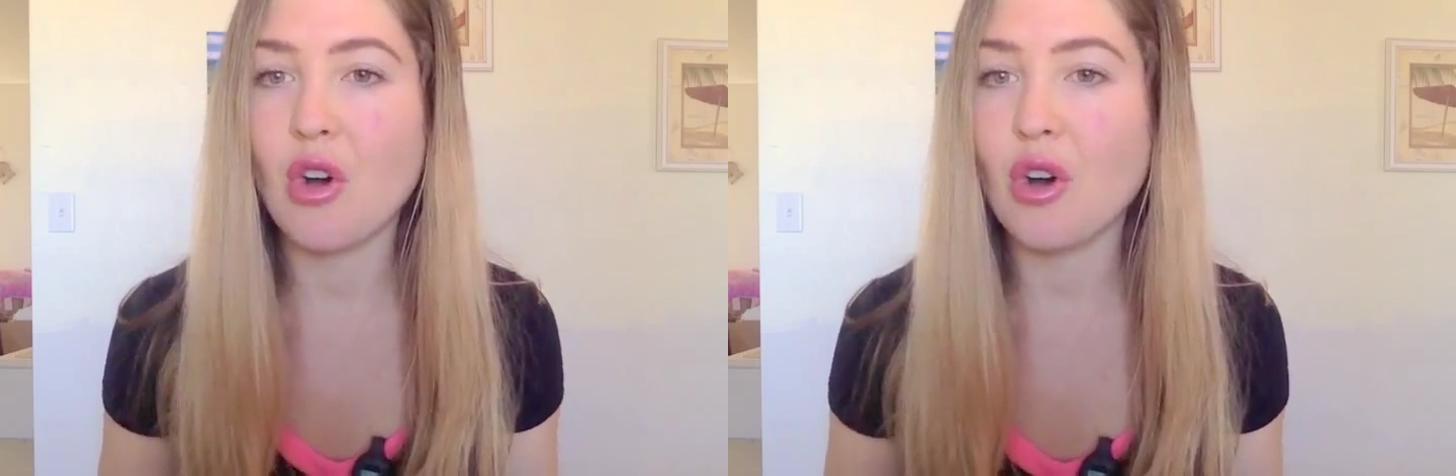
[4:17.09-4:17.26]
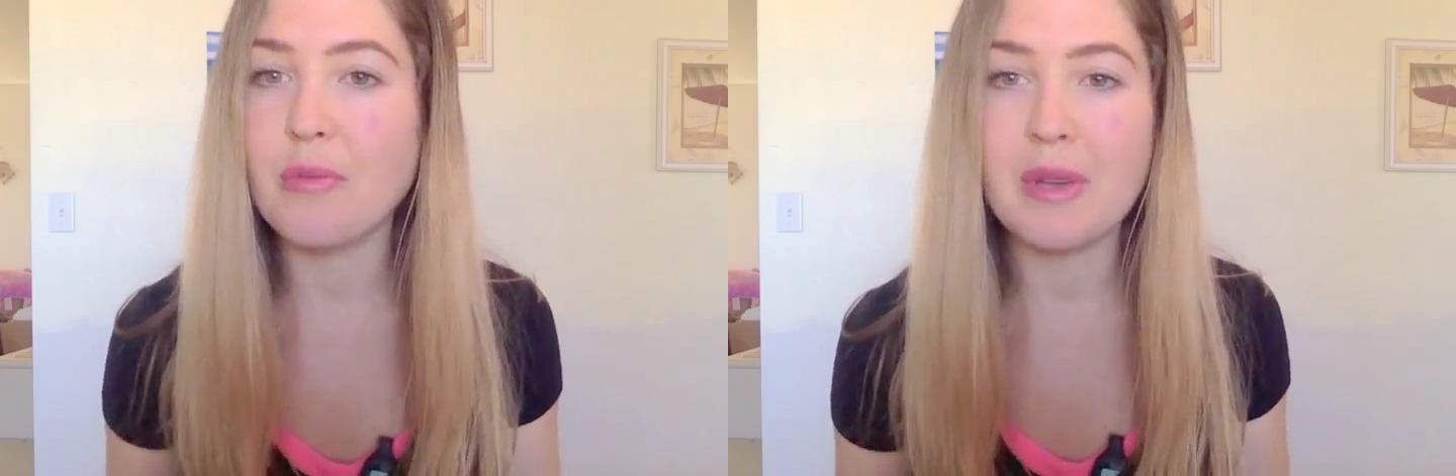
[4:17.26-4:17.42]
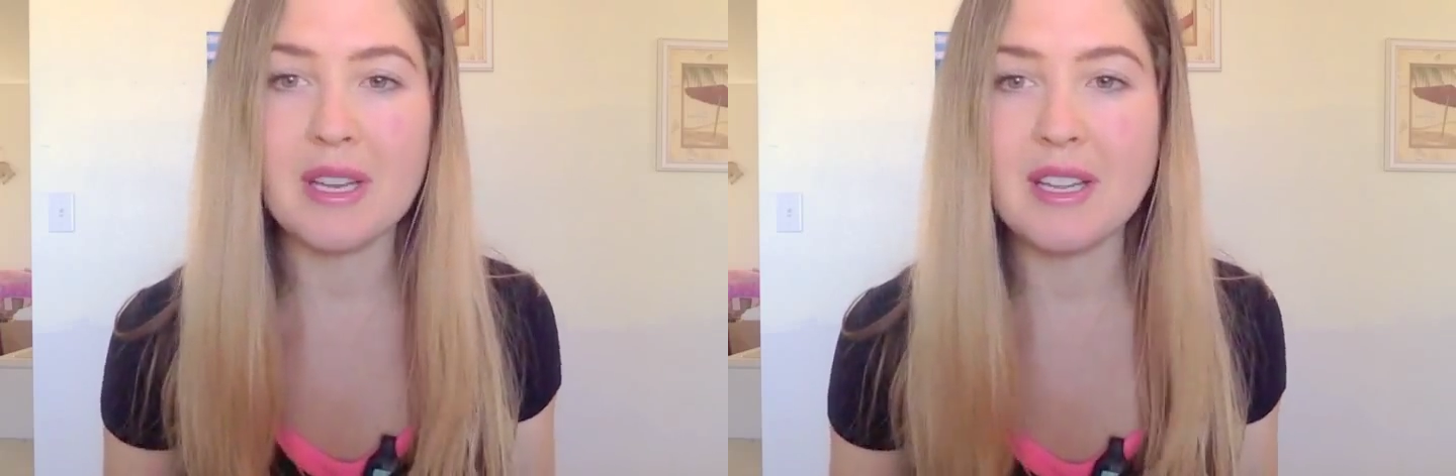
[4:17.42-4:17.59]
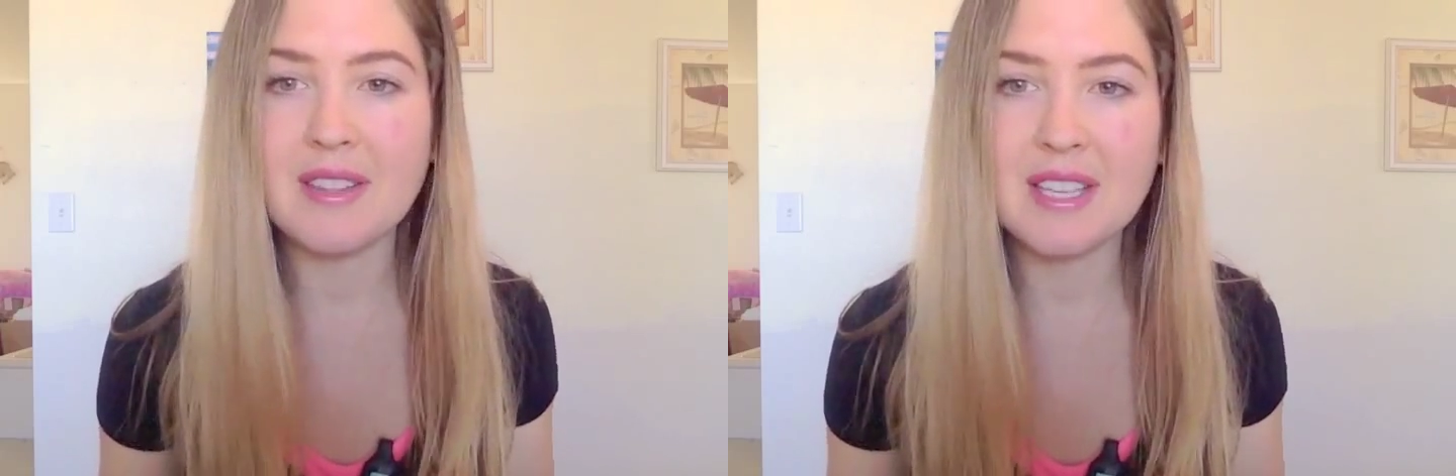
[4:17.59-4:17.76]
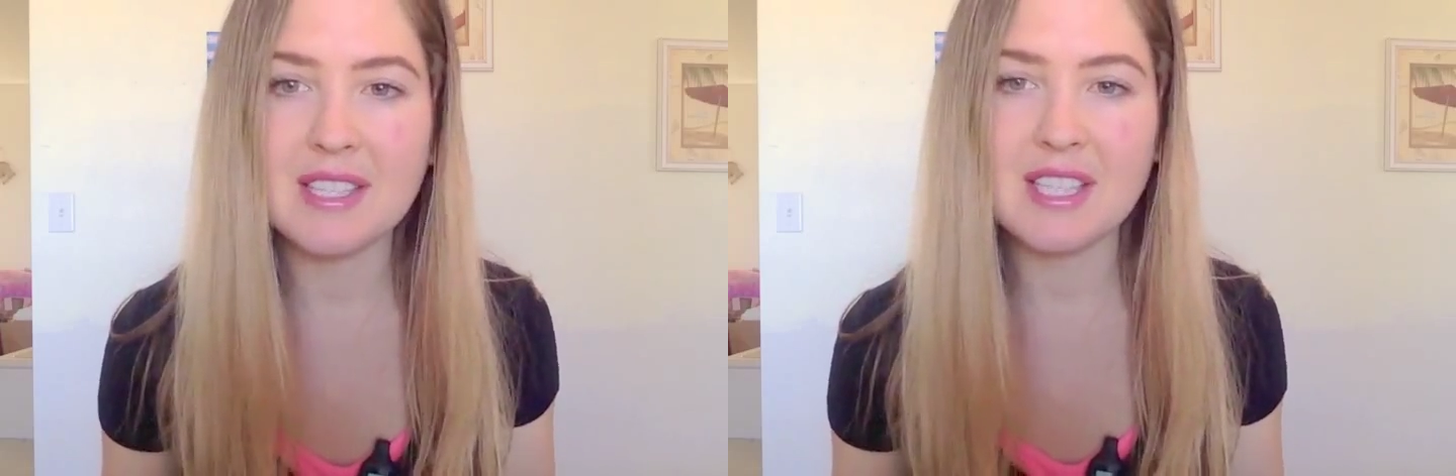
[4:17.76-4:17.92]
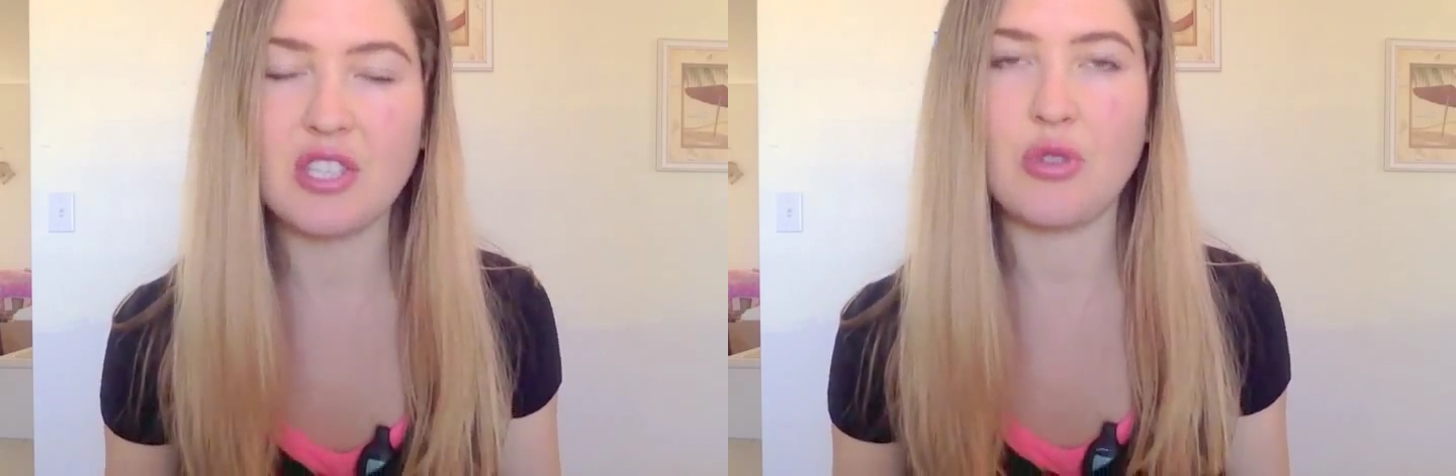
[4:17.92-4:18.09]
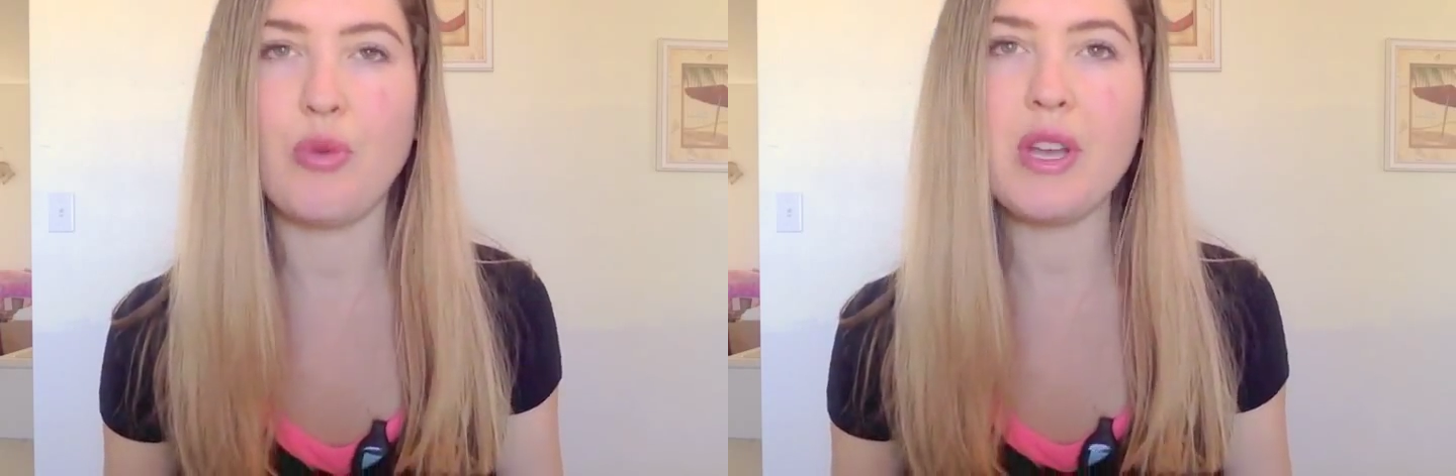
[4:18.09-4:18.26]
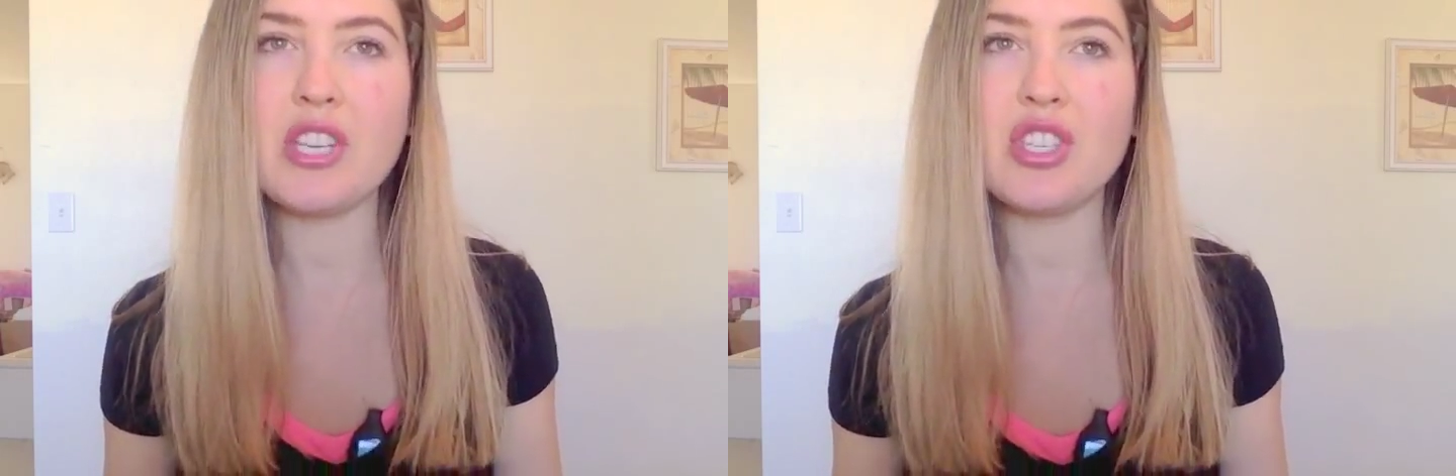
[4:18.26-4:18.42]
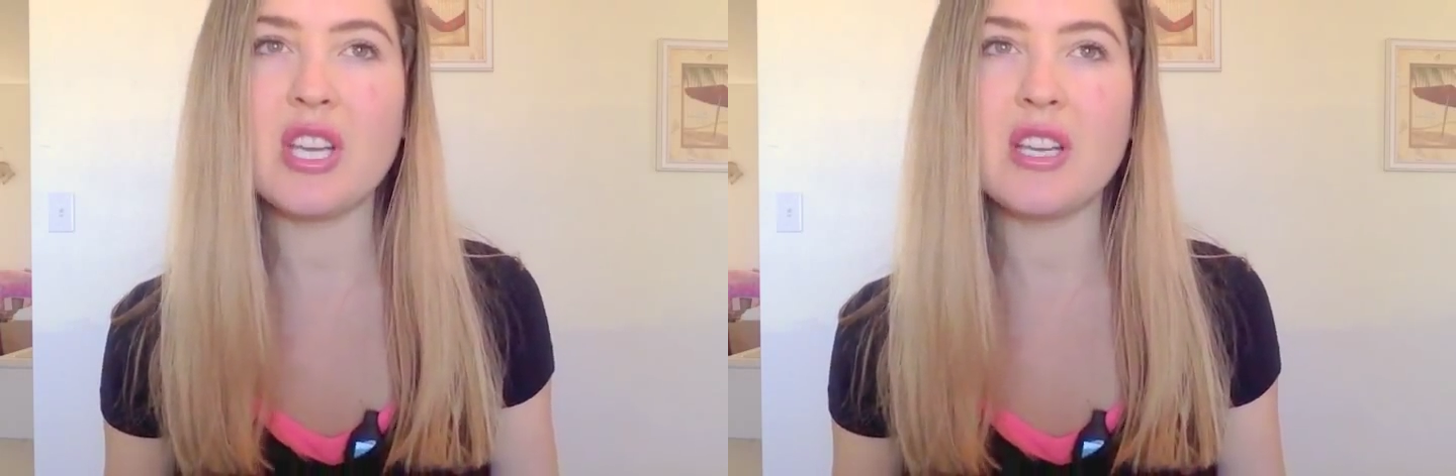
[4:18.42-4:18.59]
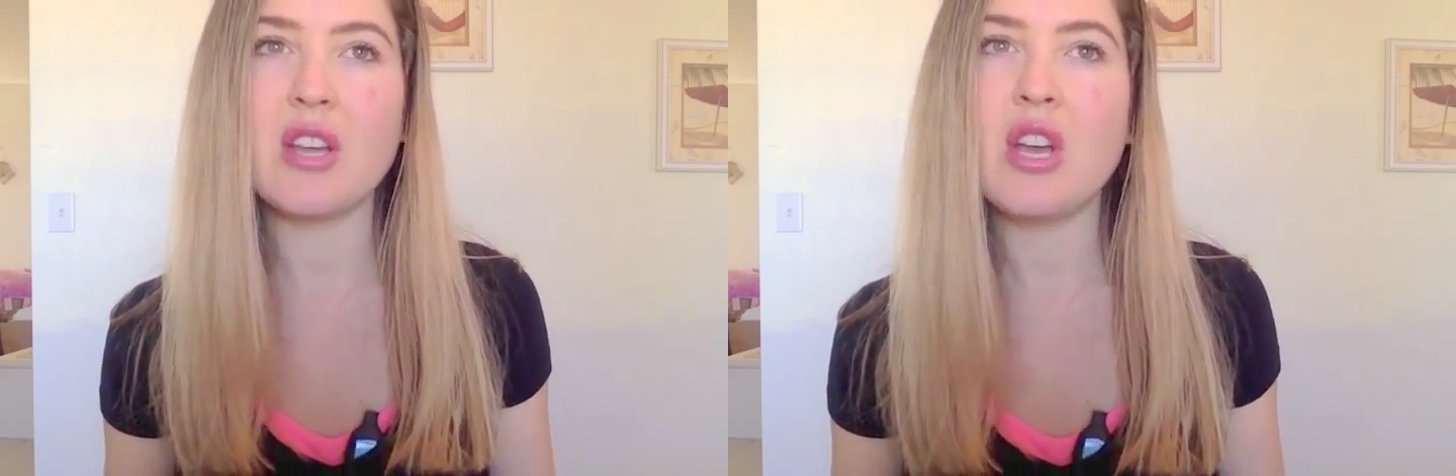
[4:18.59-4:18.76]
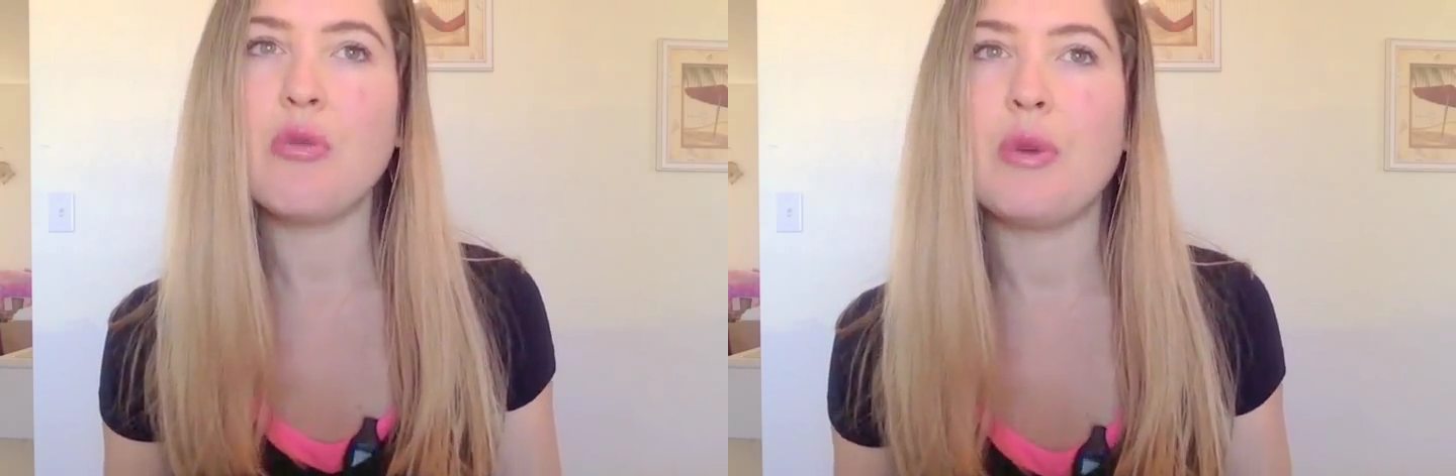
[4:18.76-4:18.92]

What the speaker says: all been in this situation.